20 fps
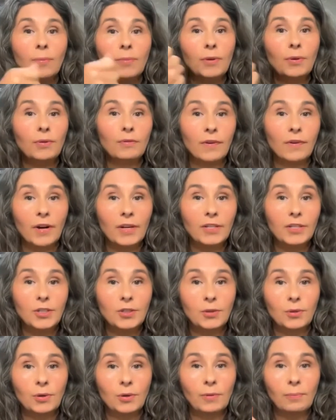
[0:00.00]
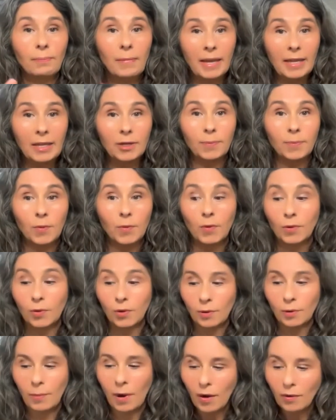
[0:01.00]
You'll find your makeup will
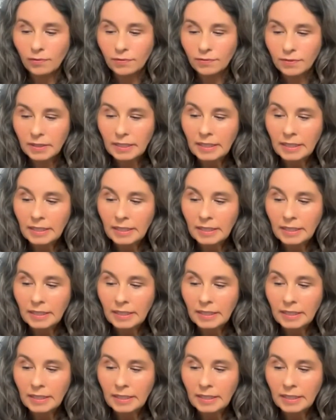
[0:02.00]
come off.